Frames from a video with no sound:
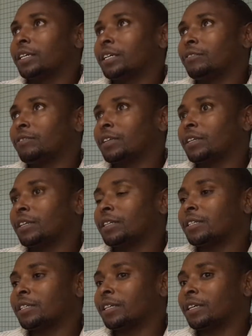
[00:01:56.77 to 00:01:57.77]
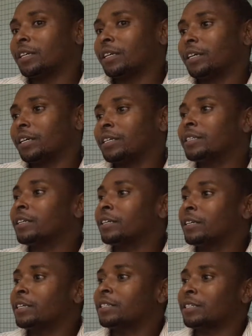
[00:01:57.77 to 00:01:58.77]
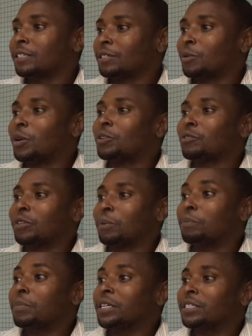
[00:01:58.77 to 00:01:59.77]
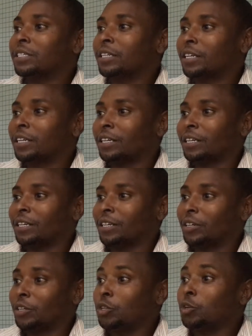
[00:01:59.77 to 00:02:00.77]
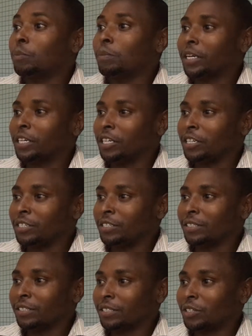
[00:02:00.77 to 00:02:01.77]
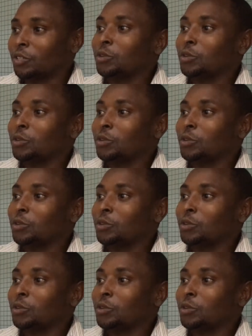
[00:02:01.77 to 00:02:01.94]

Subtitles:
given that it addresses one of the basic human needs.